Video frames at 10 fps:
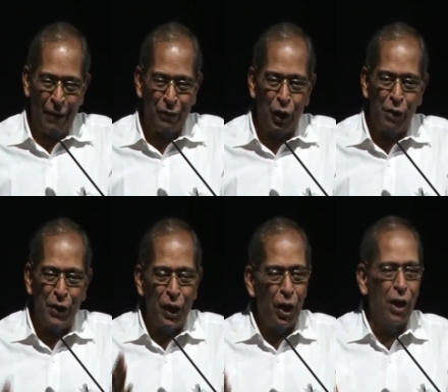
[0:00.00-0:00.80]
After all,
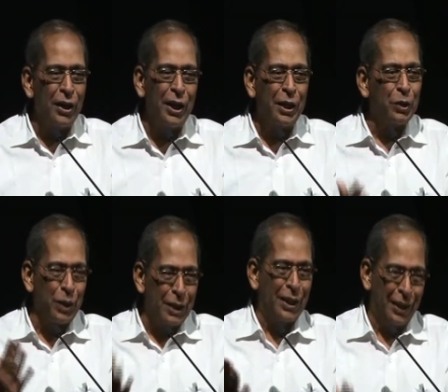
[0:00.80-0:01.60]
we are all in it
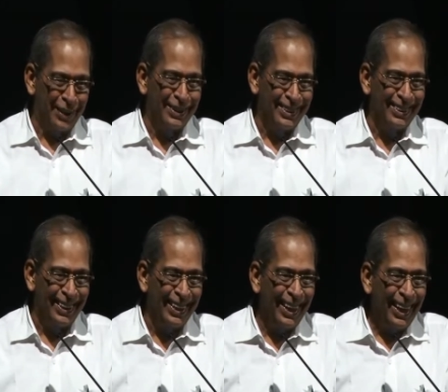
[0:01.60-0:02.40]
together.
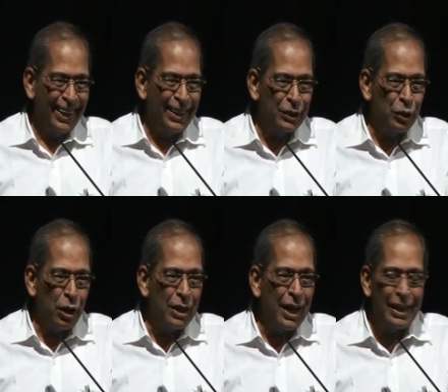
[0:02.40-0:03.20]
It is
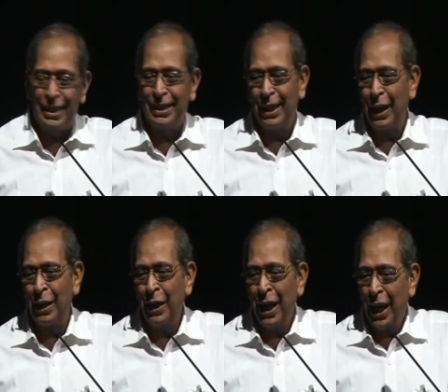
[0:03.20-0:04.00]
not that,
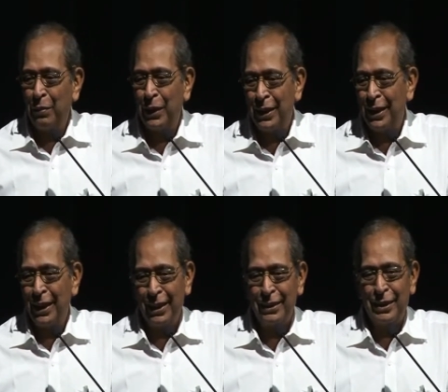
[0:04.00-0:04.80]
uh, I mean,
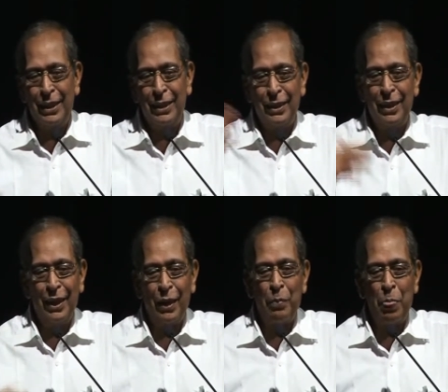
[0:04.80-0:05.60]
uh, see,
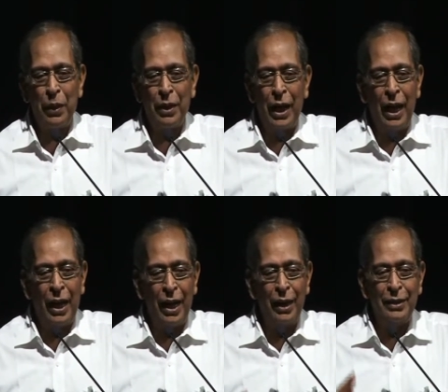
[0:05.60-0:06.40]
um,
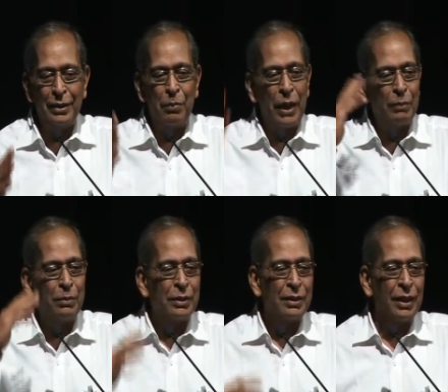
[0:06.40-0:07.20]
I, I,
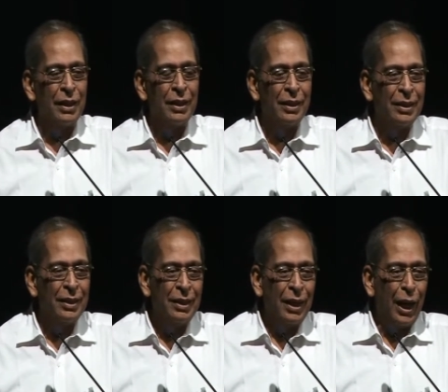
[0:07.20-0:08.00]
sometimes, uh,
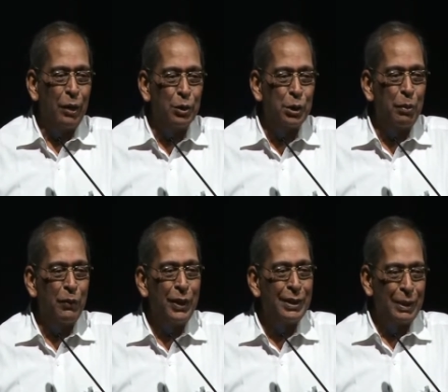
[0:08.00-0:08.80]
I used to
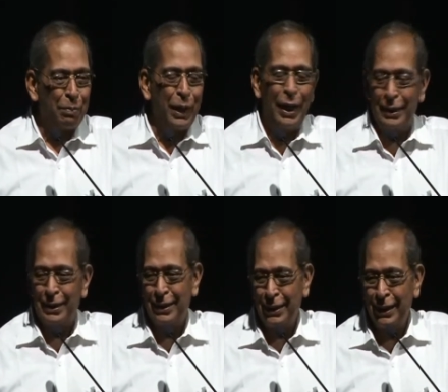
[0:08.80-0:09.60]
be very
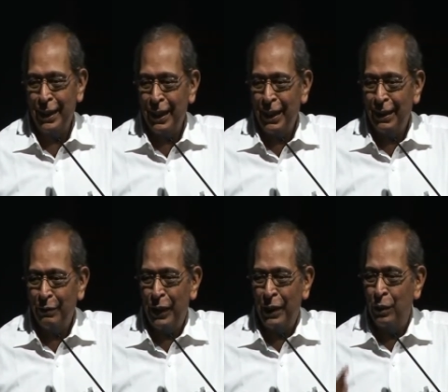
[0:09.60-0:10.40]
surprised
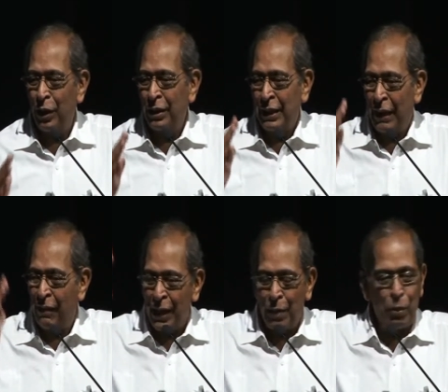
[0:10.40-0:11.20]
when
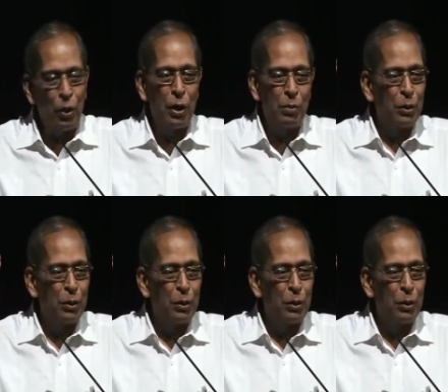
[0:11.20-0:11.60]
traveling abroad